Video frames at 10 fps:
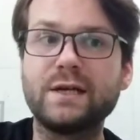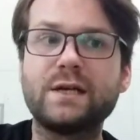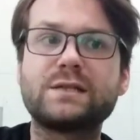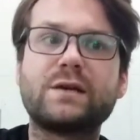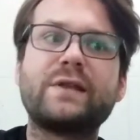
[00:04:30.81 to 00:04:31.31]

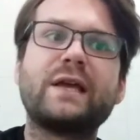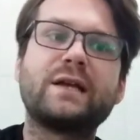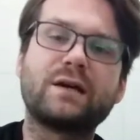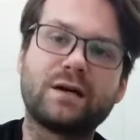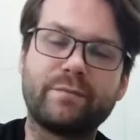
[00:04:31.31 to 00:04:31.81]
So the
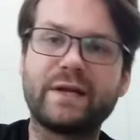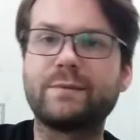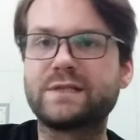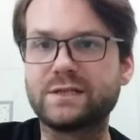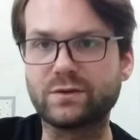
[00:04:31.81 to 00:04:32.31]
Incarn being able
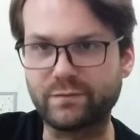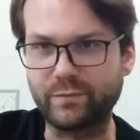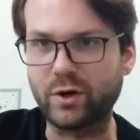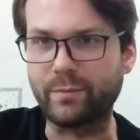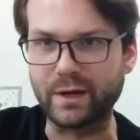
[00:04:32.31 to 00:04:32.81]
to sort of
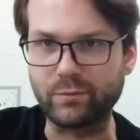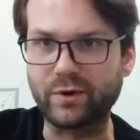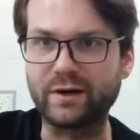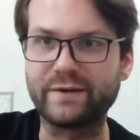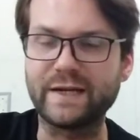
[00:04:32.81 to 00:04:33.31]
pop up
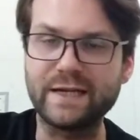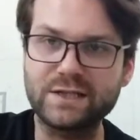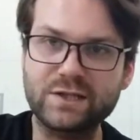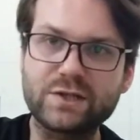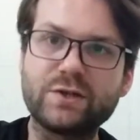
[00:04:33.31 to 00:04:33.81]
wherever he
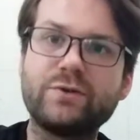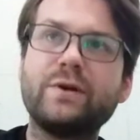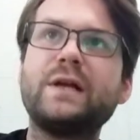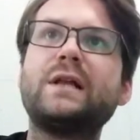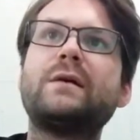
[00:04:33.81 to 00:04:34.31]
needs to,
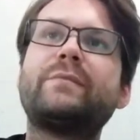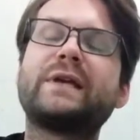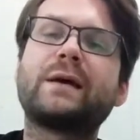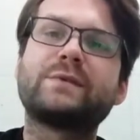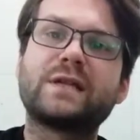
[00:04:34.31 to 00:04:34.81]
being
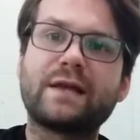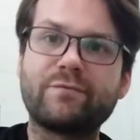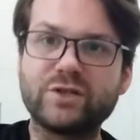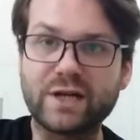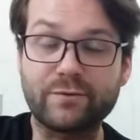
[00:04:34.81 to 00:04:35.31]
able to then
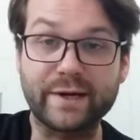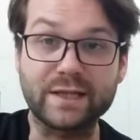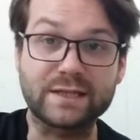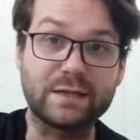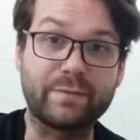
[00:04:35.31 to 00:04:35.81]
regenerate the
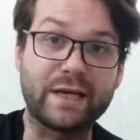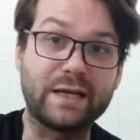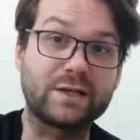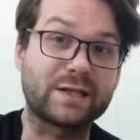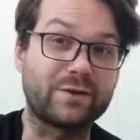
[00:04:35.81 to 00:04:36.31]

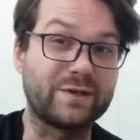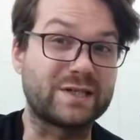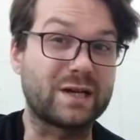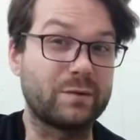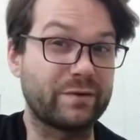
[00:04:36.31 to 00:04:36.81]
CP, because I only
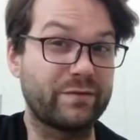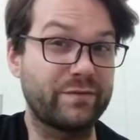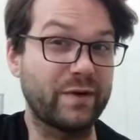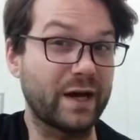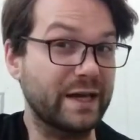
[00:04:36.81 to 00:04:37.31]
start with
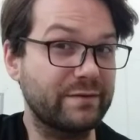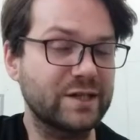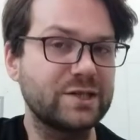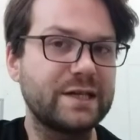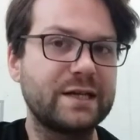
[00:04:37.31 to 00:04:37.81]
5
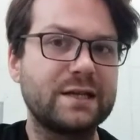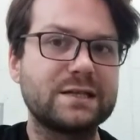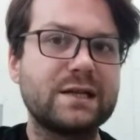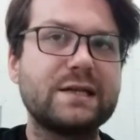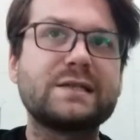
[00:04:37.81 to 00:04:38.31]
actually in this
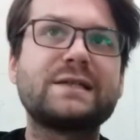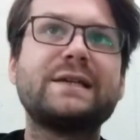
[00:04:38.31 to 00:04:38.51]
list,